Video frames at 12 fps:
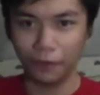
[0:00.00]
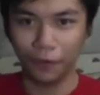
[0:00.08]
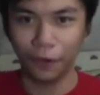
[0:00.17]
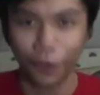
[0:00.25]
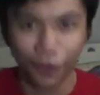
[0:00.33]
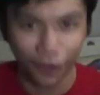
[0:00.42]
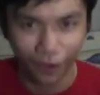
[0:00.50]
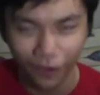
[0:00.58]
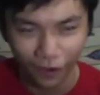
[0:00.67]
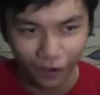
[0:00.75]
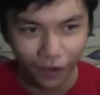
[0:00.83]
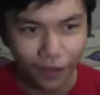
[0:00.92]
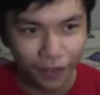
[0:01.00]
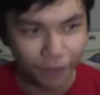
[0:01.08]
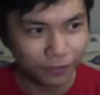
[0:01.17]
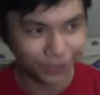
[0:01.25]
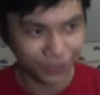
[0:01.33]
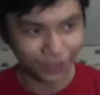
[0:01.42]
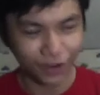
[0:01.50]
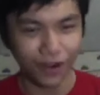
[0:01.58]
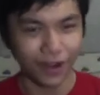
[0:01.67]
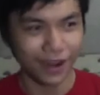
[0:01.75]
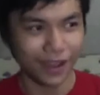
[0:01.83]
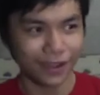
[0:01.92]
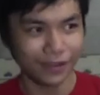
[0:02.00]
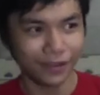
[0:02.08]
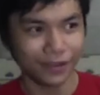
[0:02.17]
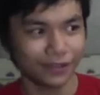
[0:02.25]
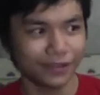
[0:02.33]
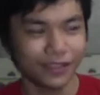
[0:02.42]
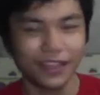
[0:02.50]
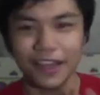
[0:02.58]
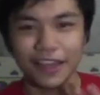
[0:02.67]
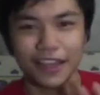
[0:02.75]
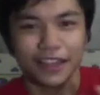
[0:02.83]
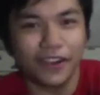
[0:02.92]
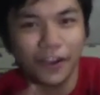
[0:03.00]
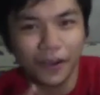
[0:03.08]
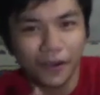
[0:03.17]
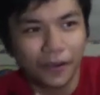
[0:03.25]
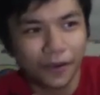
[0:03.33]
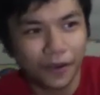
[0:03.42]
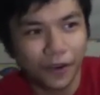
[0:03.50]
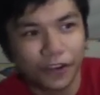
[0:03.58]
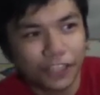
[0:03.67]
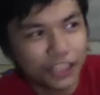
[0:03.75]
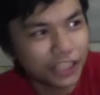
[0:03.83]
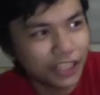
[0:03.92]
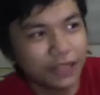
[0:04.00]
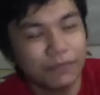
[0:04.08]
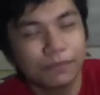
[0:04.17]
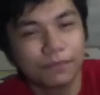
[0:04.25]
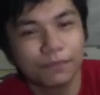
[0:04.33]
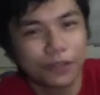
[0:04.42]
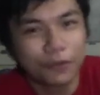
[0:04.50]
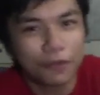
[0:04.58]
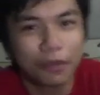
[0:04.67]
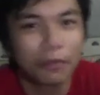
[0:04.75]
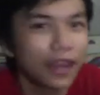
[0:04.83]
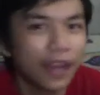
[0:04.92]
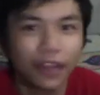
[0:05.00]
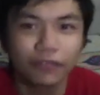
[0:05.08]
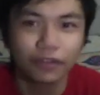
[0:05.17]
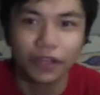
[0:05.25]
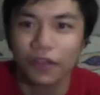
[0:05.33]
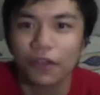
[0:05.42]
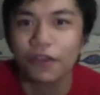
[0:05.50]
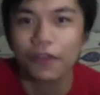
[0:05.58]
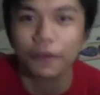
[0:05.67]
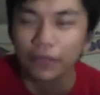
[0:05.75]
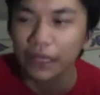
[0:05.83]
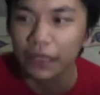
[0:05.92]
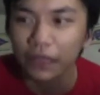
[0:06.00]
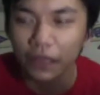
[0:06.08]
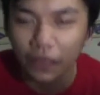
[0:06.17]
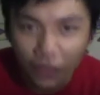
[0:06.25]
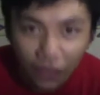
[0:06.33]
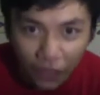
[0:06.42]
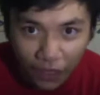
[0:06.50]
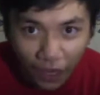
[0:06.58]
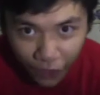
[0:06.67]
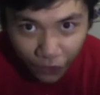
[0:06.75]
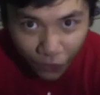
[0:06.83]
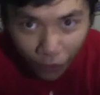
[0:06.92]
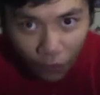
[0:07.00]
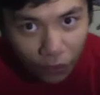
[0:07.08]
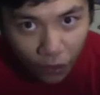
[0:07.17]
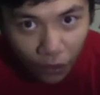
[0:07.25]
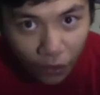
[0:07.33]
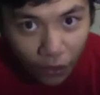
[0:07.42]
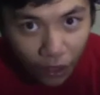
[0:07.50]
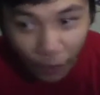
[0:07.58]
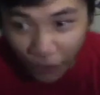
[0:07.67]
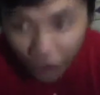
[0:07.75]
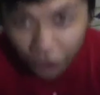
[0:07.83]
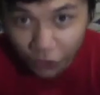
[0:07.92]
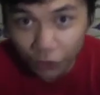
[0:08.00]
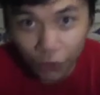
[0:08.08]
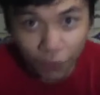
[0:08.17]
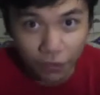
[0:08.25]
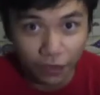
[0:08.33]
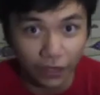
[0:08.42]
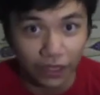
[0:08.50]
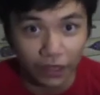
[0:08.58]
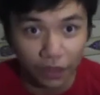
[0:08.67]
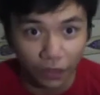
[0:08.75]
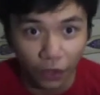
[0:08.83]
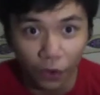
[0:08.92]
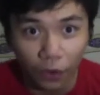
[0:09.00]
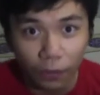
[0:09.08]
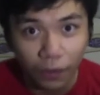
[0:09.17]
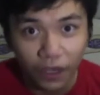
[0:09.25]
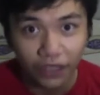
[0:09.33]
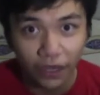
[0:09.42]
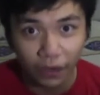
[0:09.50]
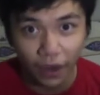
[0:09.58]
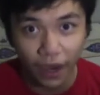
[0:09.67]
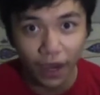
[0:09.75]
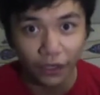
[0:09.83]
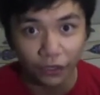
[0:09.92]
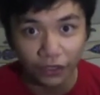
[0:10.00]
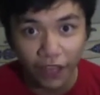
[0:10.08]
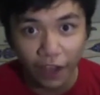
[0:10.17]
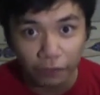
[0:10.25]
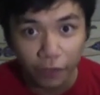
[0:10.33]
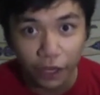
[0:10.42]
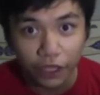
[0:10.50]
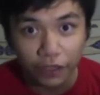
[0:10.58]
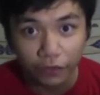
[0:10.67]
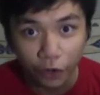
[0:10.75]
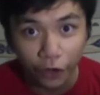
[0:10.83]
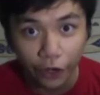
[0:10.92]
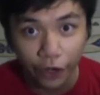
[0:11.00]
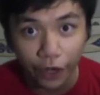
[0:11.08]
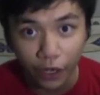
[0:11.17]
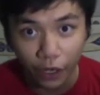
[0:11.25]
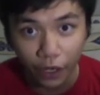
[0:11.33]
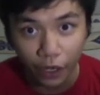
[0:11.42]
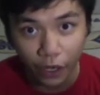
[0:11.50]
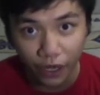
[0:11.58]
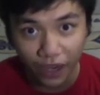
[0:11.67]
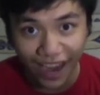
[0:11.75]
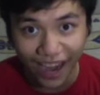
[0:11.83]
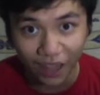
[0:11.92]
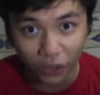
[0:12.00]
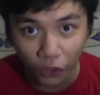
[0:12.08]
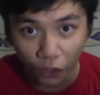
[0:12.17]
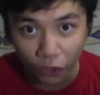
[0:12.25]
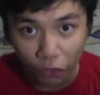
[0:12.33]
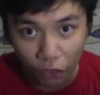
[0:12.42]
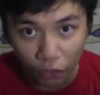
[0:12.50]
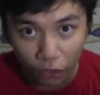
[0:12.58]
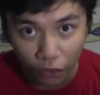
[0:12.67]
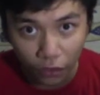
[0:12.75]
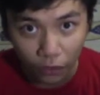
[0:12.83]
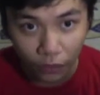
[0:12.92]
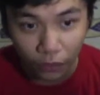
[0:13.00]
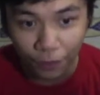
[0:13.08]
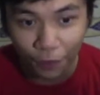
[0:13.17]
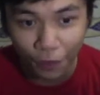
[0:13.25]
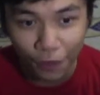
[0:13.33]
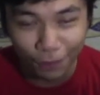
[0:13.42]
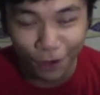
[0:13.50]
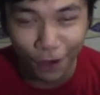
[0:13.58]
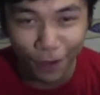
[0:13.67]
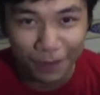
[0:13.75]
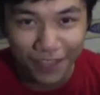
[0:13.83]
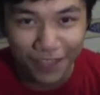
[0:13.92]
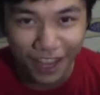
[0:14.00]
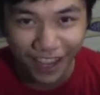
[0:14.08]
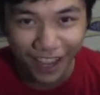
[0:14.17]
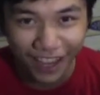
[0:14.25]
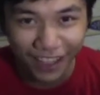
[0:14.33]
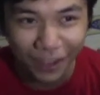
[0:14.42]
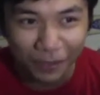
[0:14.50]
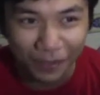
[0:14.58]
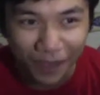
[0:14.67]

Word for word: or something like things that are originally produced by Netflix or something. I don't know. I want to do those things though, but I don't have money for actors. Most probably I'll end up